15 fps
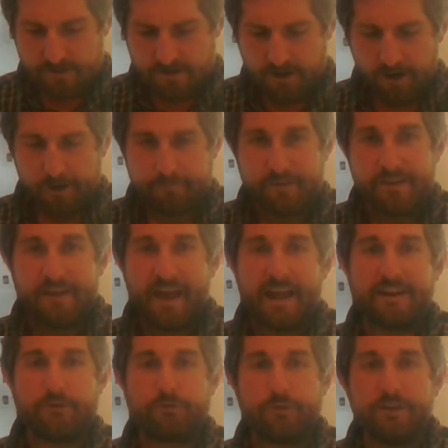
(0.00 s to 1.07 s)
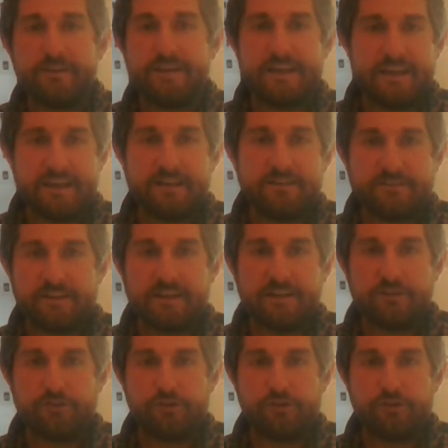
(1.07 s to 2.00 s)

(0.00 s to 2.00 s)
And it's really easy